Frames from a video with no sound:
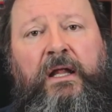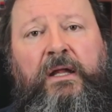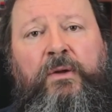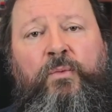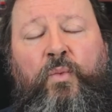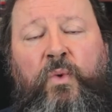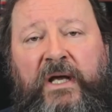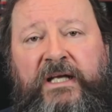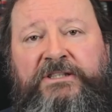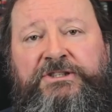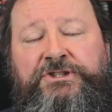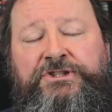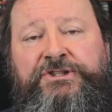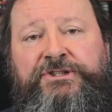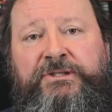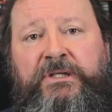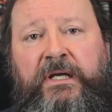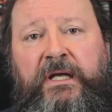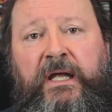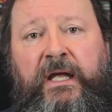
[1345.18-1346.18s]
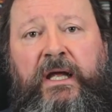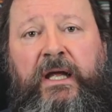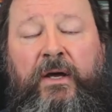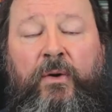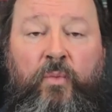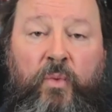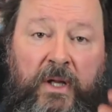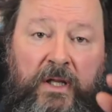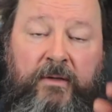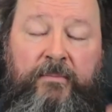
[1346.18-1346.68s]
which
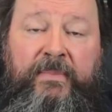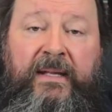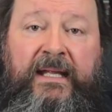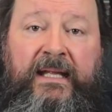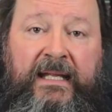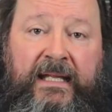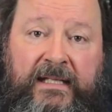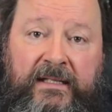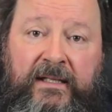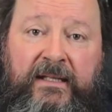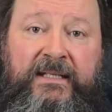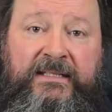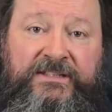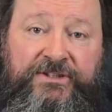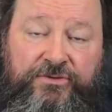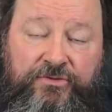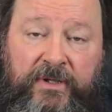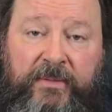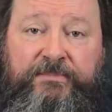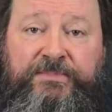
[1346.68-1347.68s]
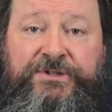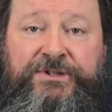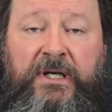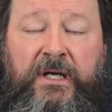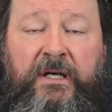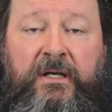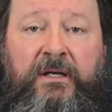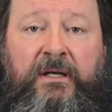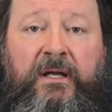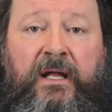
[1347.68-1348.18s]
will be in the
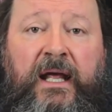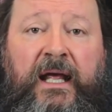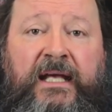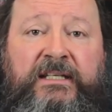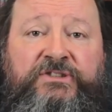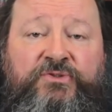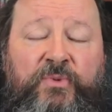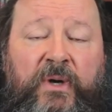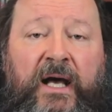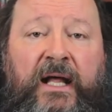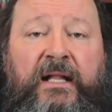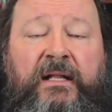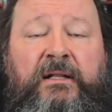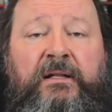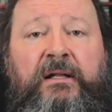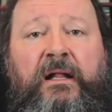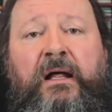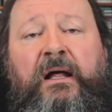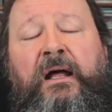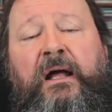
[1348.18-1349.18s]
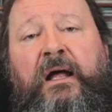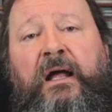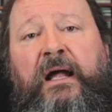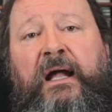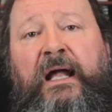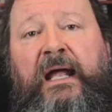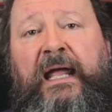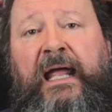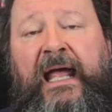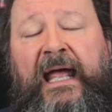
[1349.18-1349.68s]
description as well,
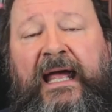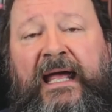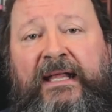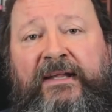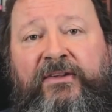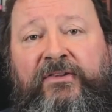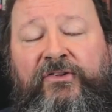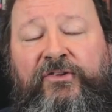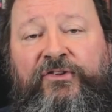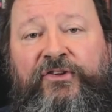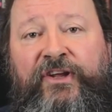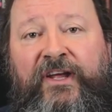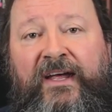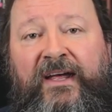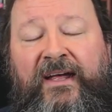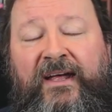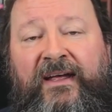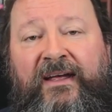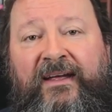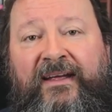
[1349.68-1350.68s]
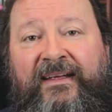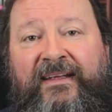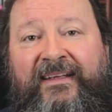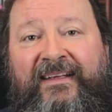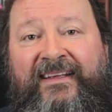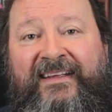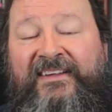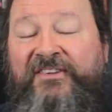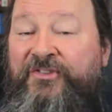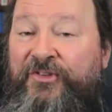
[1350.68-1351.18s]
and
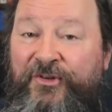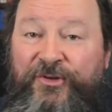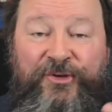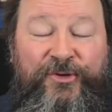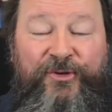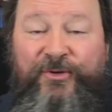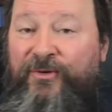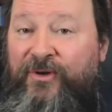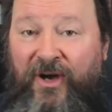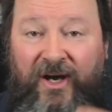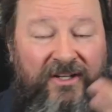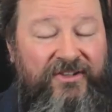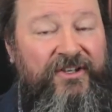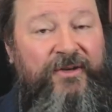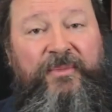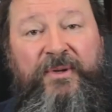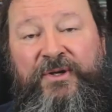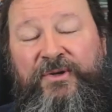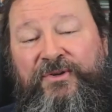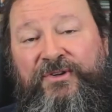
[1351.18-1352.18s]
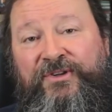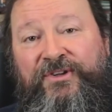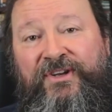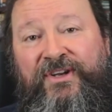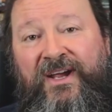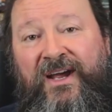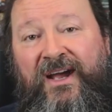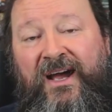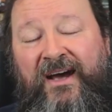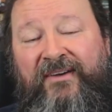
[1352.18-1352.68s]
to contribute to
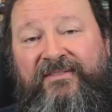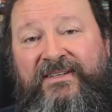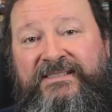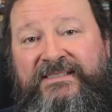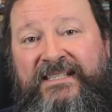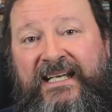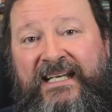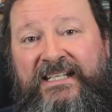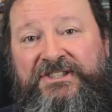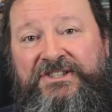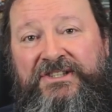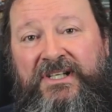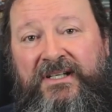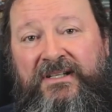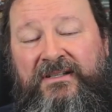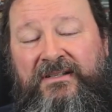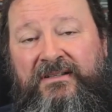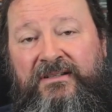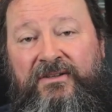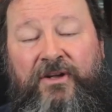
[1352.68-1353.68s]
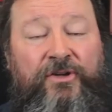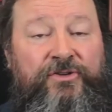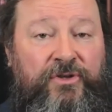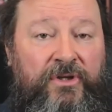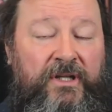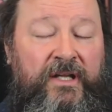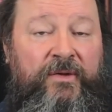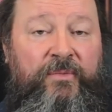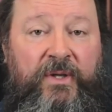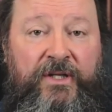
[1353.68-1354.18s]
the conversation, not
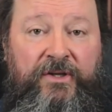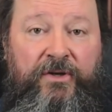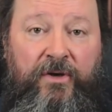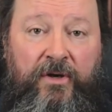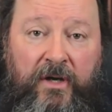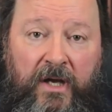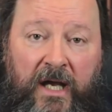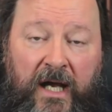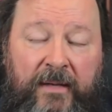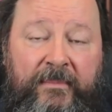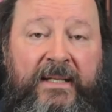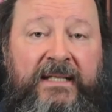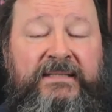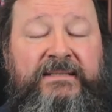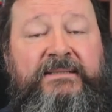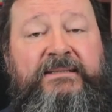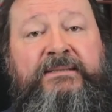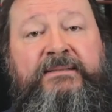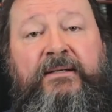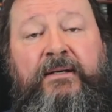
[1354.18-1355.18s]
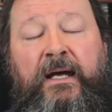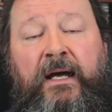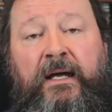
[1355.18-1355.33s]
only with your comments,